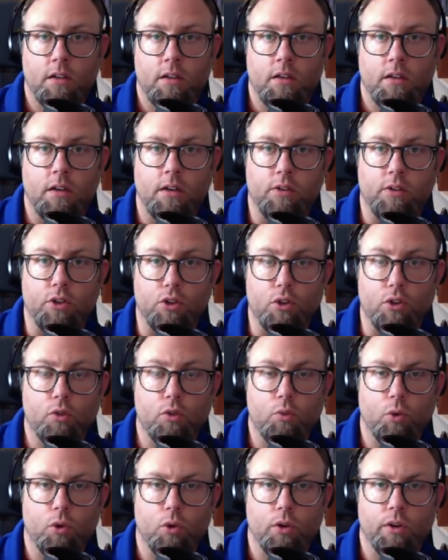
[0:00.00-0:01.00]
the good
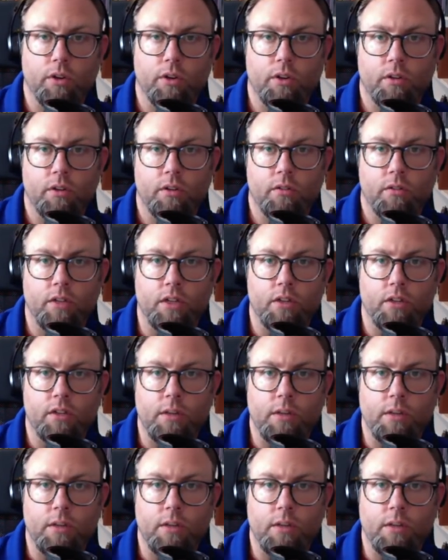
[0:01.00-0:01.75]
work that